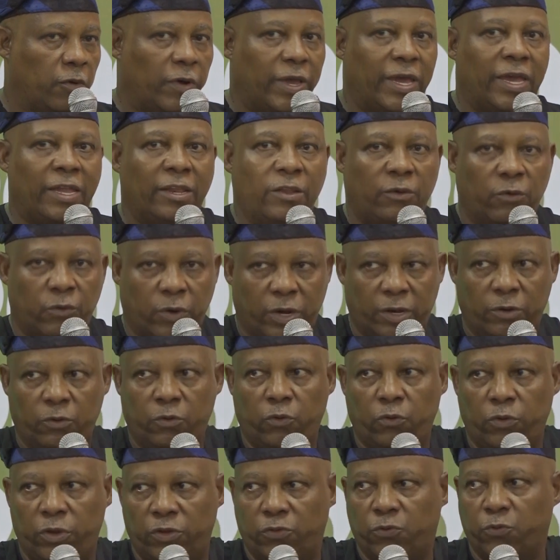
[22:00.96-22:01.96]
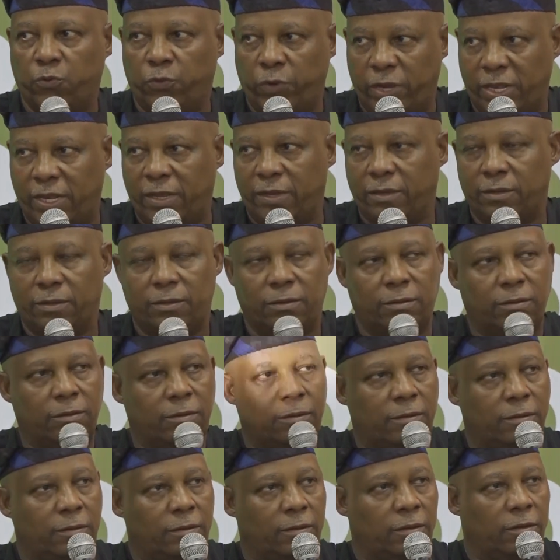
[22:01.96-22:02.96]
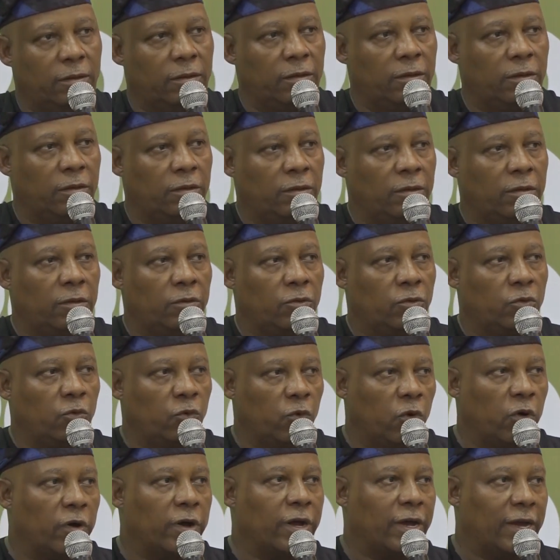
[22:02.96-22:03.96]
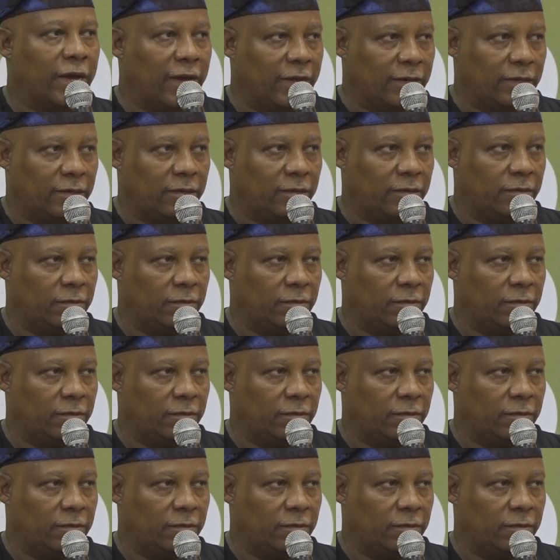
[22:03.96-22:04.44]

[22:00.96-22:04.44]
for anyone who is willing to work hard.